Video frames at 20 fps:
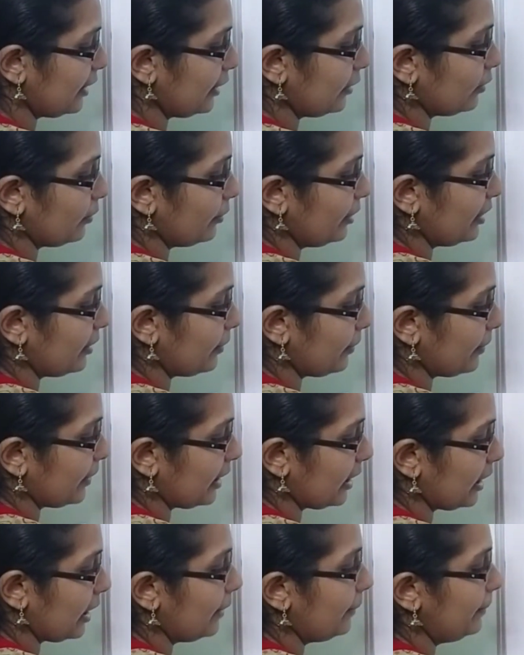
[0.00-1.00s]
km per
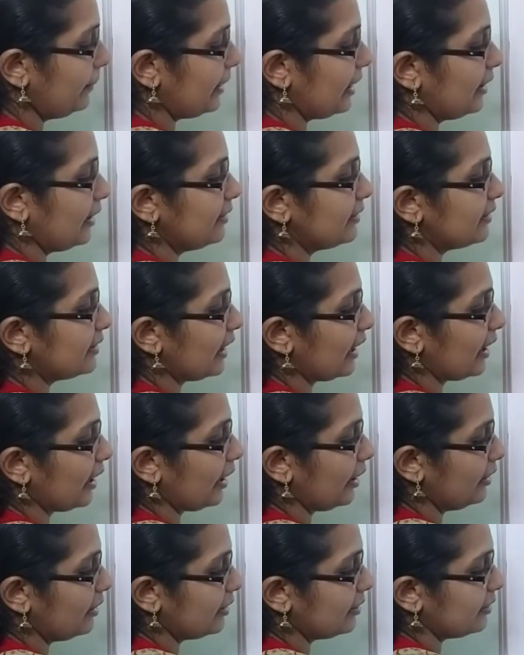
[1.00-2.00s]
hour, plus
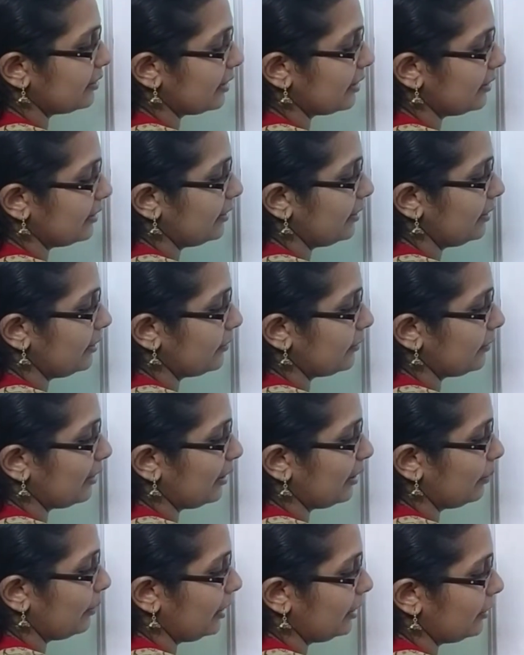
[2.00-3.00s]
second distance is
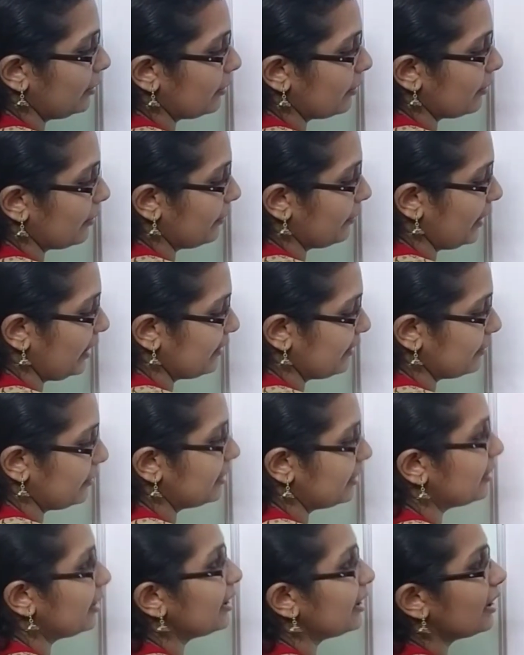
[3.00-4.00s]
1/2 of x,
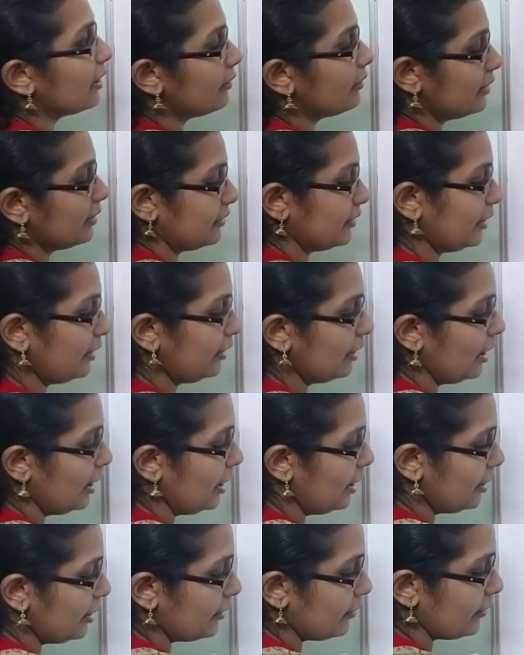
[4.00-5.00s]
which he covers in
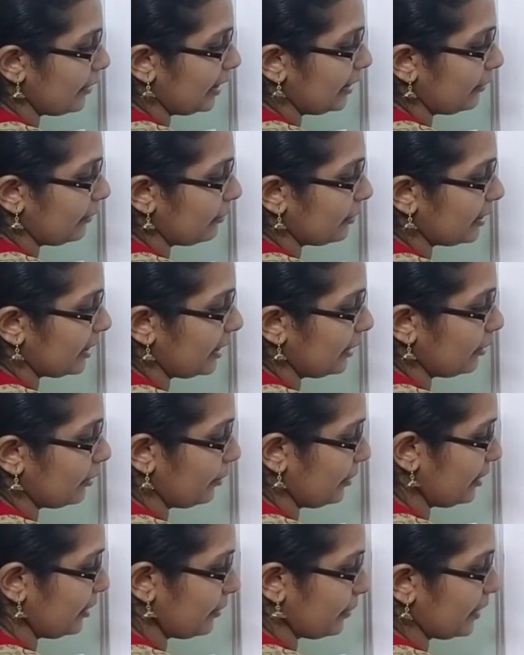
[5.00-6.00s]
24
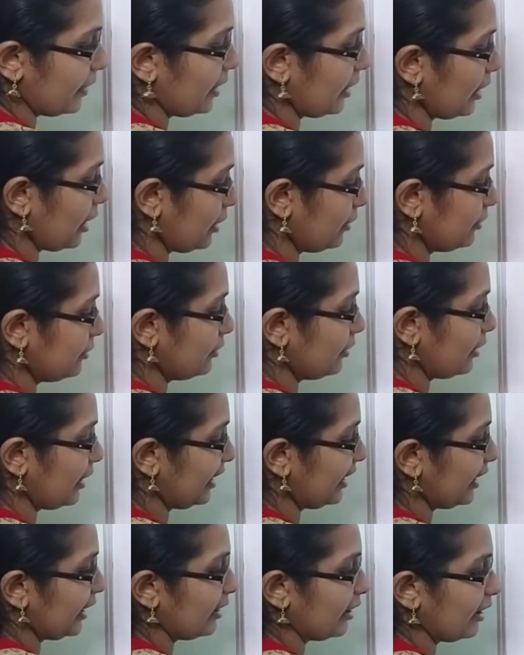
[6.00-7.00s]
km per hour. So I
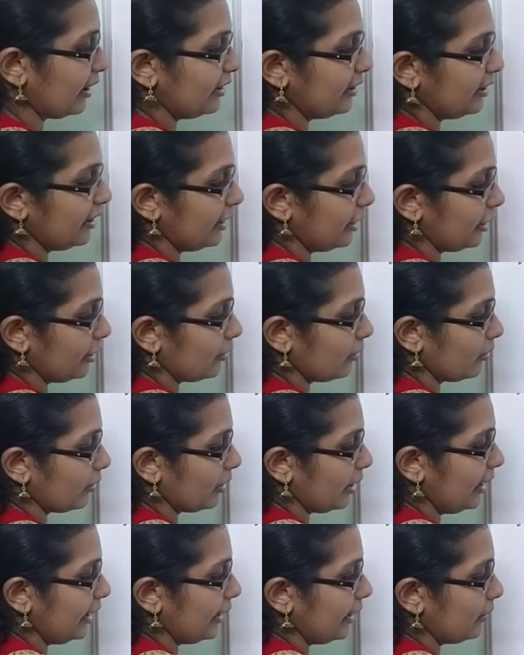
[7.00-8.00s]
can write here,
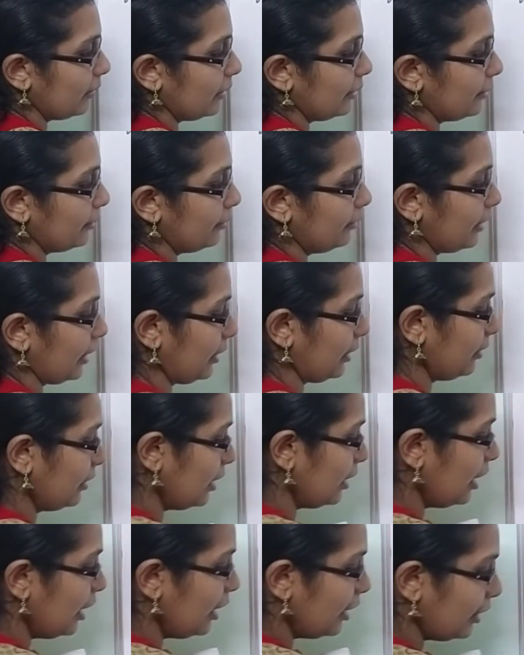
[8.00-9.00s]
okay, equal to 10.
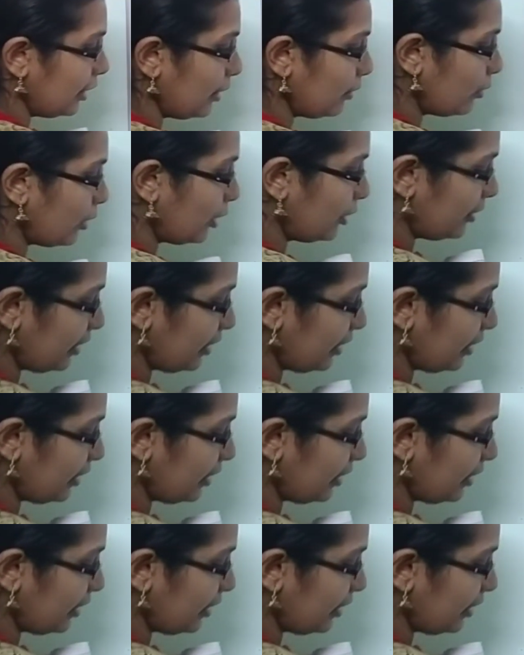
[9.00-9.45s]
Now on